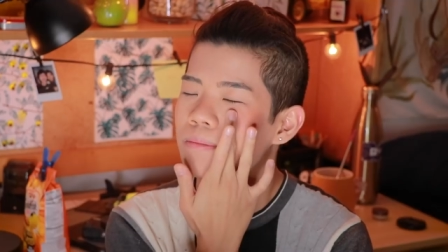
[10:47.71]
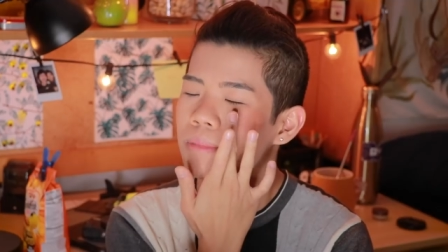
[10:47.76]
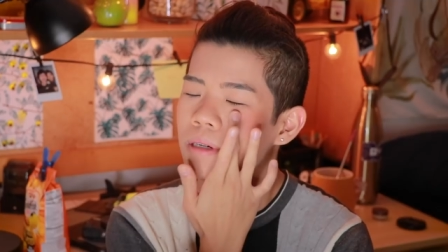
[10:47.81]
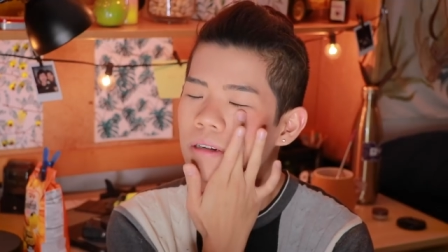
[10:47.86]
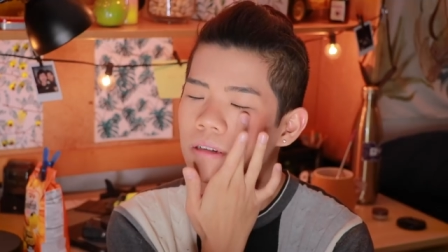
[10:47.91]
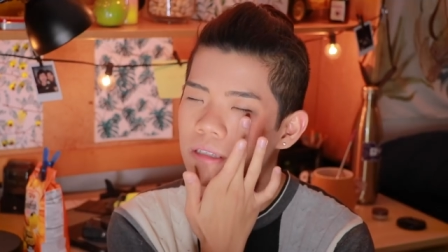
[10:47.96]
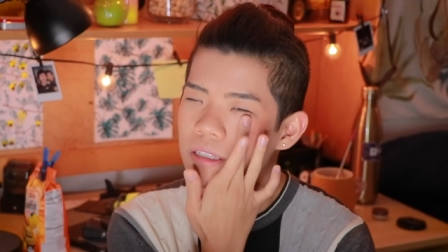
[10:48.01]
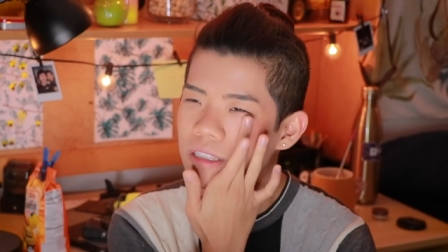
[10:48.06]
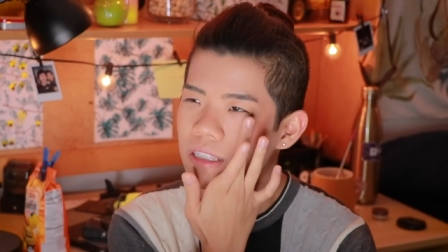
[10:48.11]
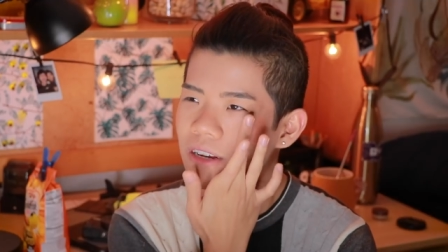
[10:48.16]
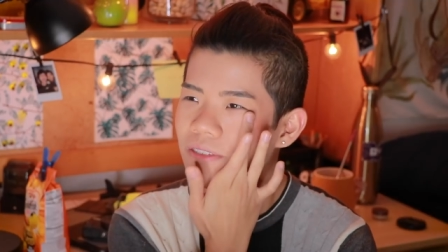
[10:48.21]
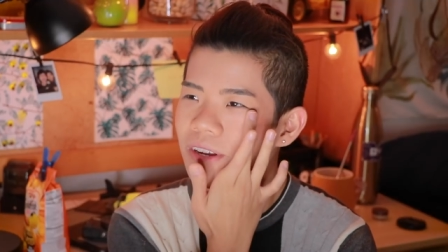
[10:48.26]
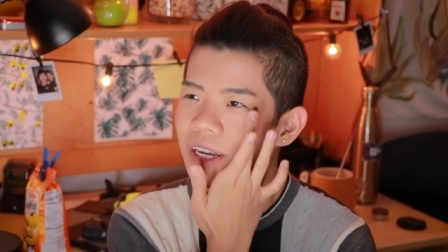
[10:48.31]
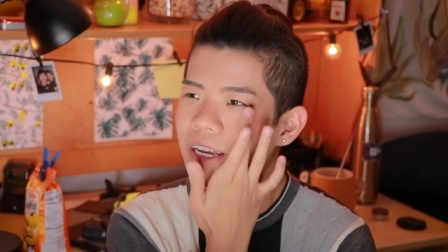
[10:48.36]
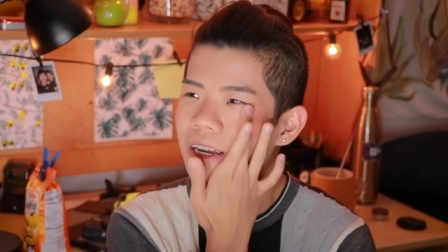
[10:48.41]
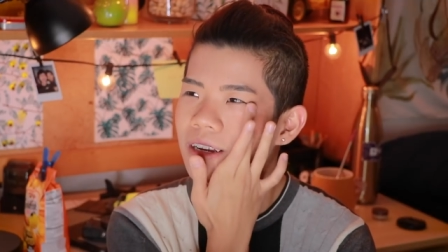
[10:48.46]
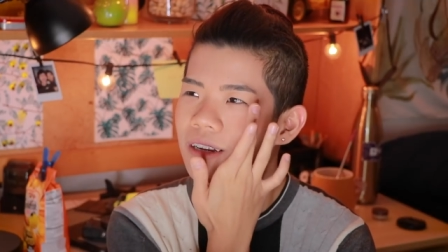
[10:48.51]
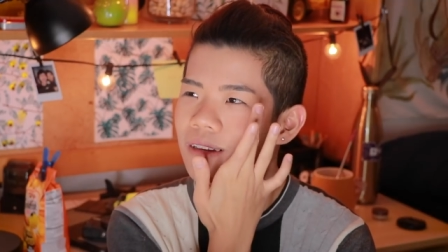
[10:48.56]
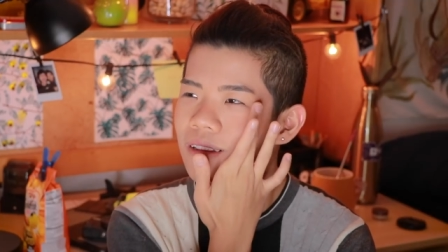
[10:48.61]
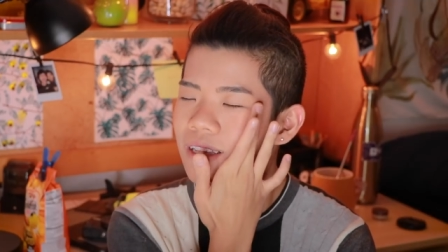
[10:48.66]
build stuff, I
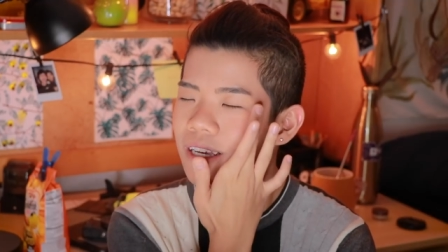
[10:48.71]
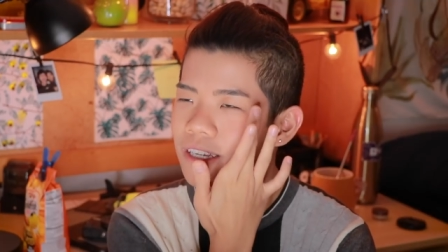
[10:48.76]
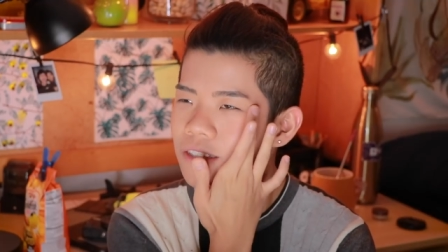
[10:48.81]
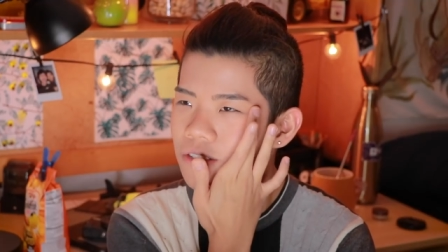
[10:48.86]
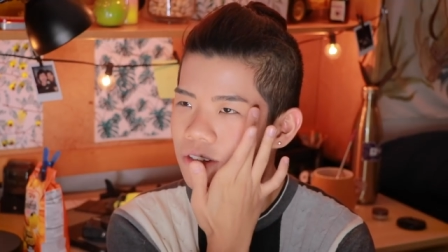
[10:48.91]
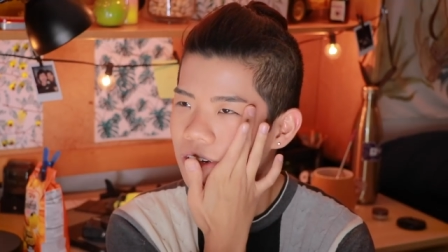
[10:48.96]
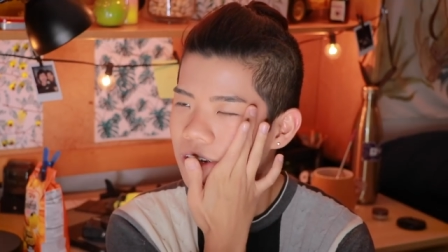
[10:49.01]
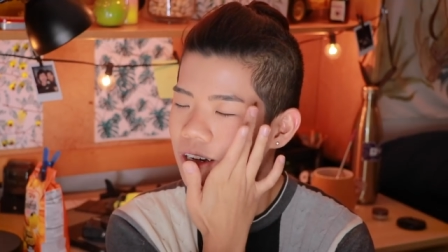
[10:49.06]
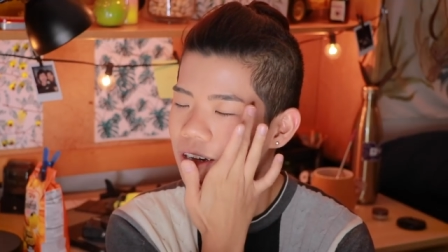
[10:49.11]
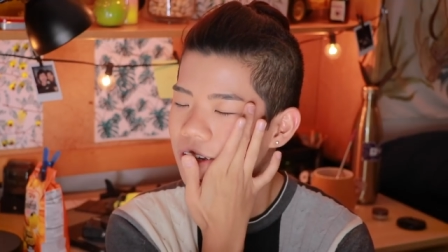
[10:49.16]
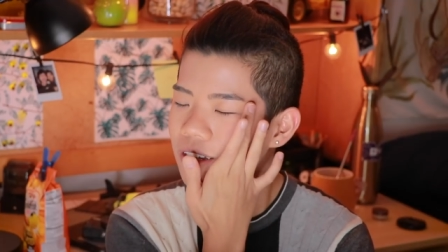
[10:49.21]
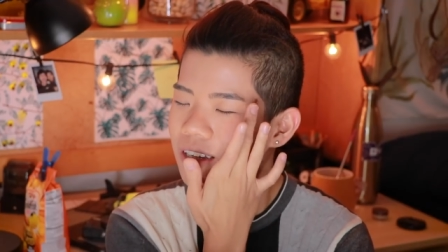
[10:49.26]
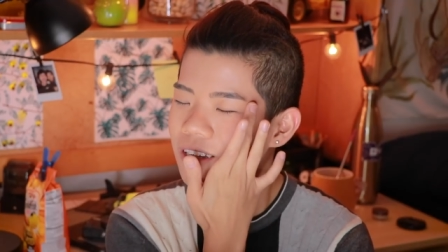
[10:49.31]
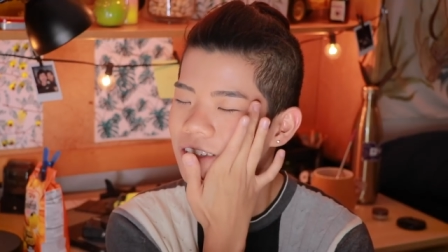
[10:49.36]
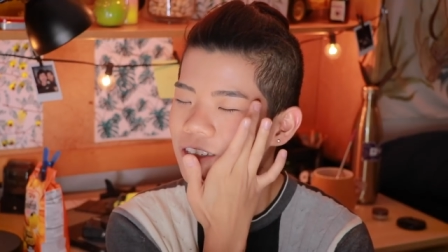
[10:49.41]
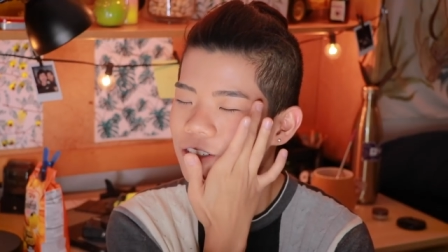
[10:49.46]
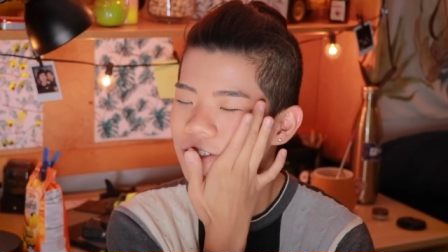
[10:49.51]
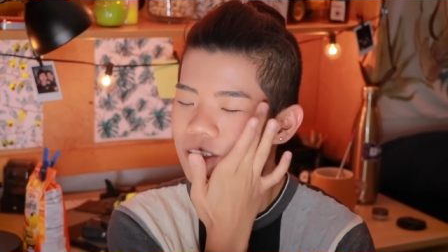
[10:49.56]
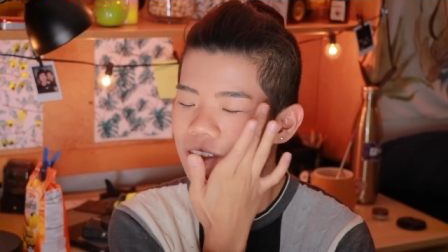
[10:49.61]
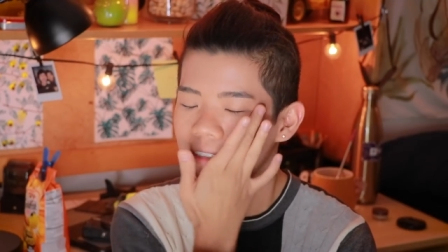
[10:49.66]
get to laser cut.
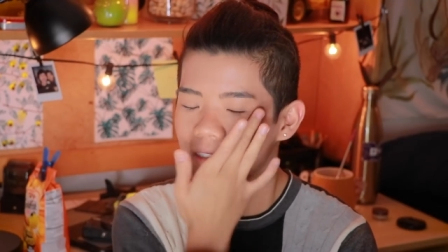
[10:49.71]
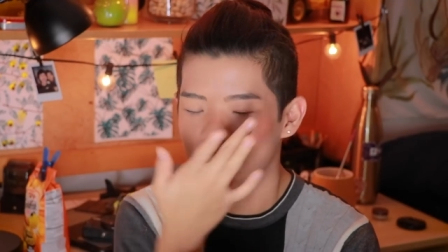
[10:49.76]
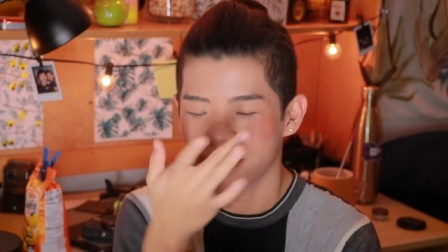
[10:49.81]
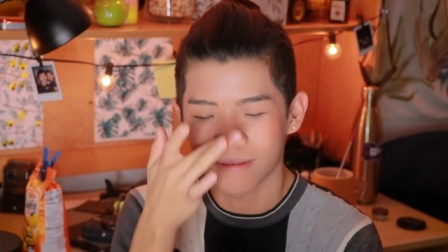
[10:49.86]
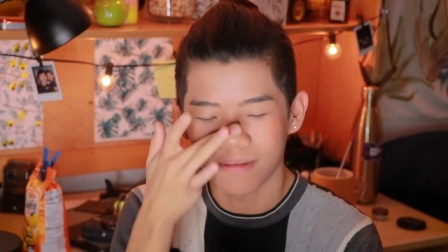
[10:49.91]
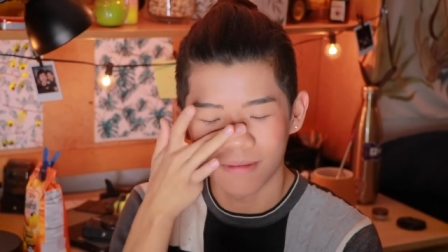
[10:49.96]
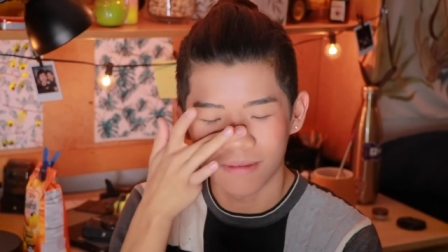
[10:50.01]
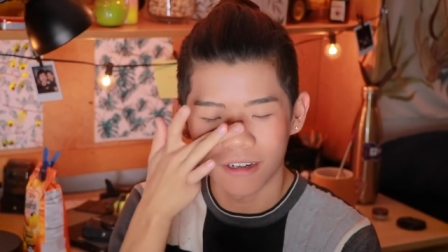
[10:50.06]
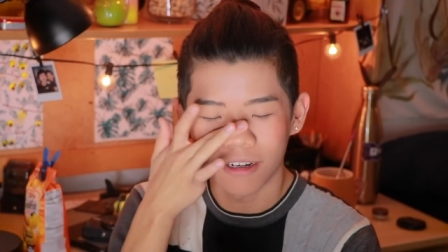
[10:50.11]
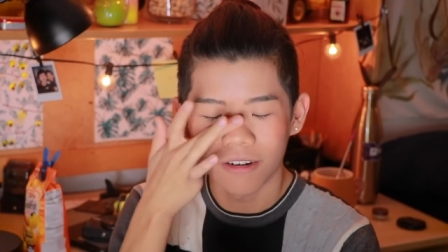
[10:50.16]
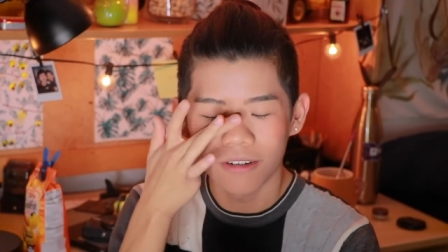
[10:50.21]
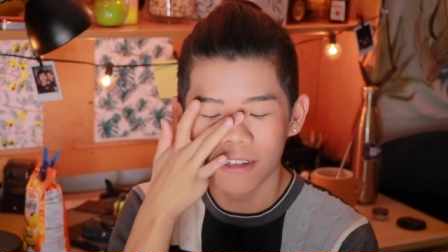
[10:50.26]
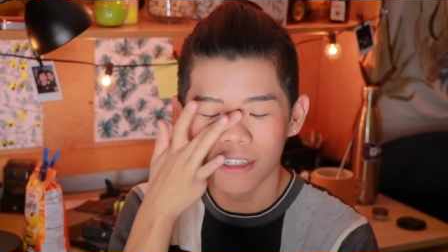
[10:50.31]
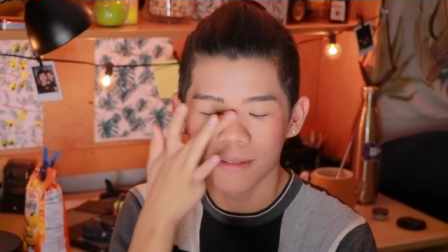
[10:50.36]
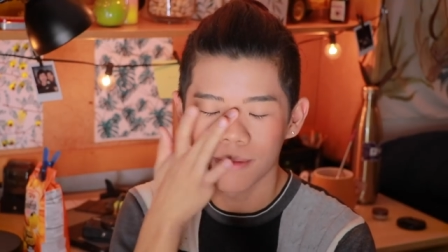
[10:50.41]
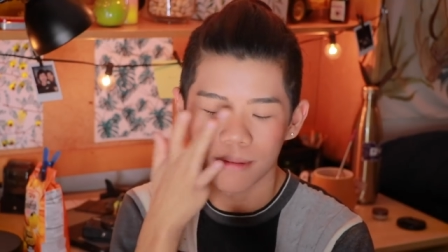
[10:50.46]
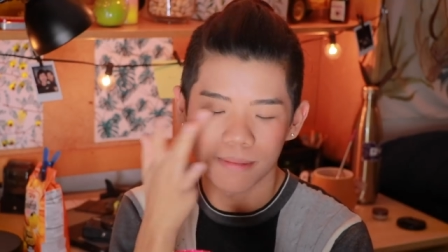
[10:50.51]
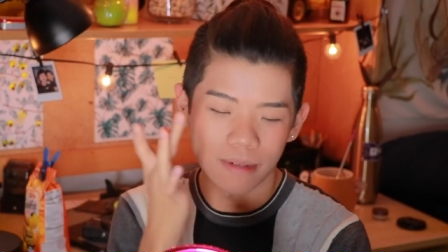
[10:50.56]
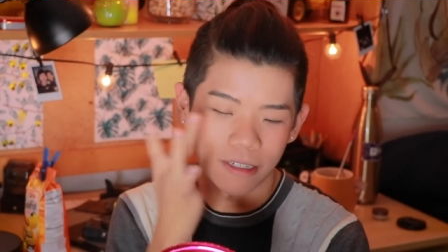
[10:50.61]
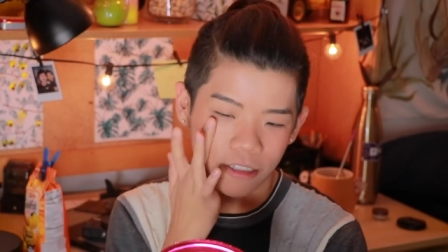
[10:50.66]
It's just always
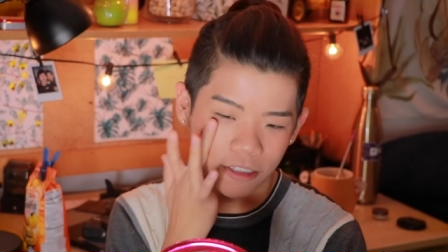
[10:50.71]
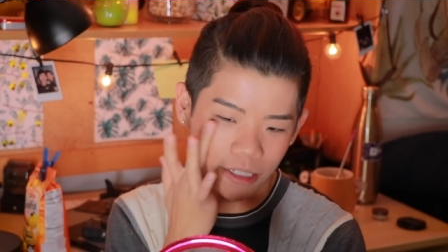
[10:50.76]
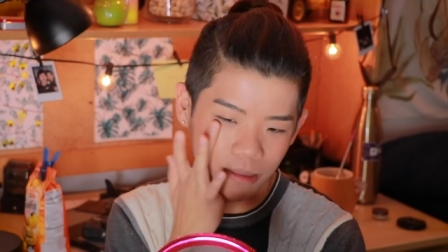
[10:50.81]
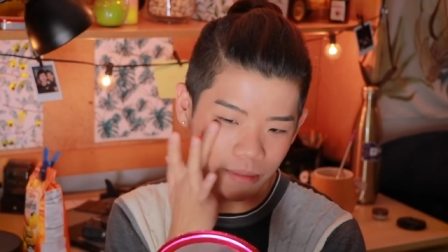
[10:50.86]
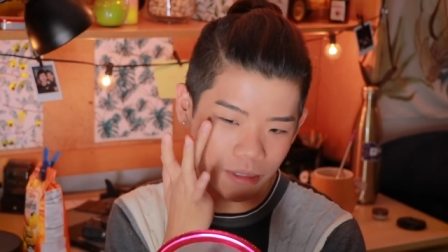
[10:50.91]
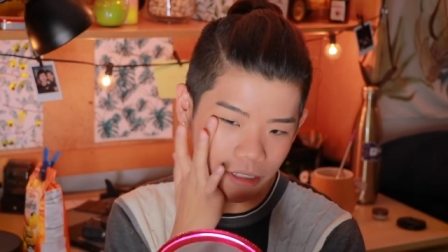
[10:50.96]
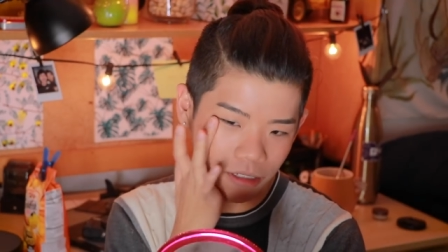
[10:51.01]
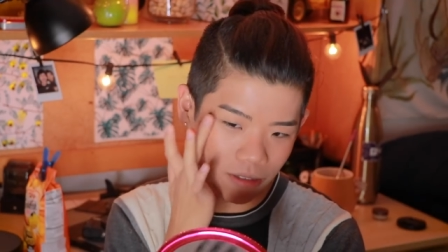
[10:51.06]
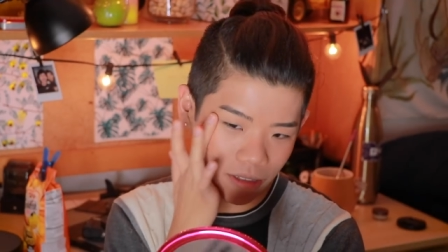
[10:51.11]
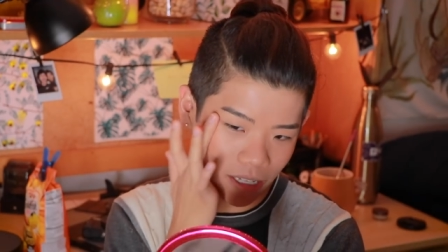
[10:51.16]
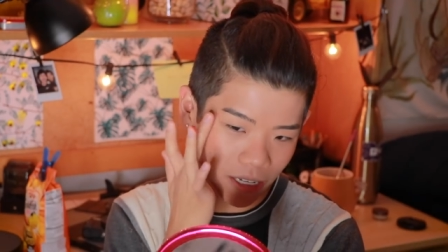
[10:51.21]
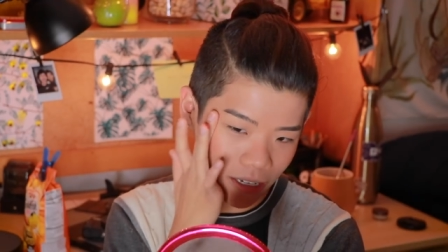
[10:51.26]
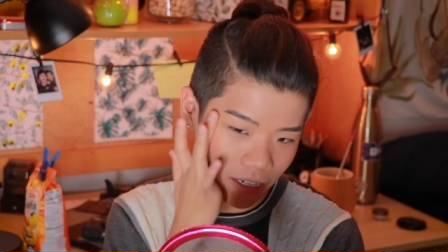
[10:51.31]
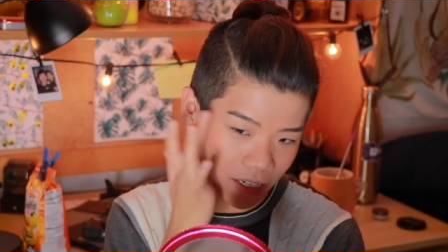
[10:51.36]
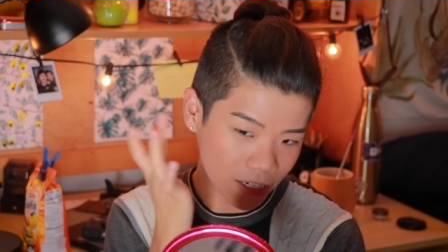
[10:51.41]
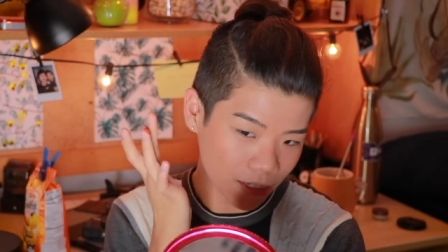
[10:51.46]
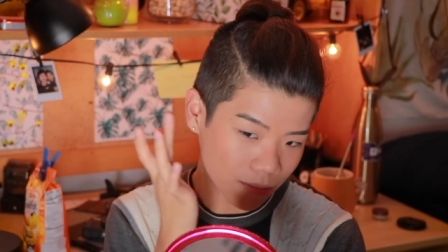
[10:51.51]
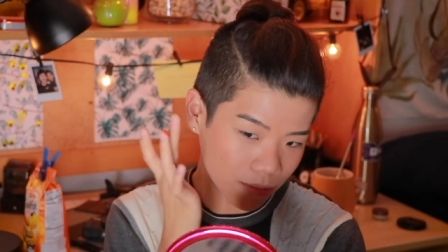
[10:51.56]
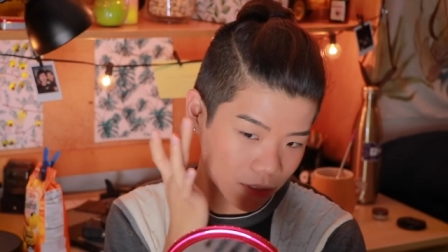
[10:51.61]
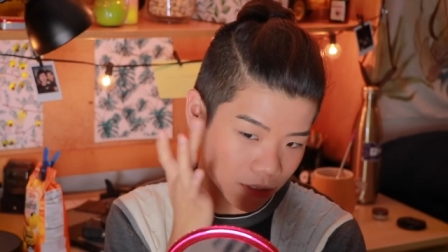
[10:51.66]
been my dream to do that
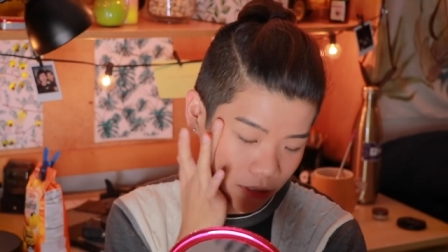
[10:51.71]
and I'm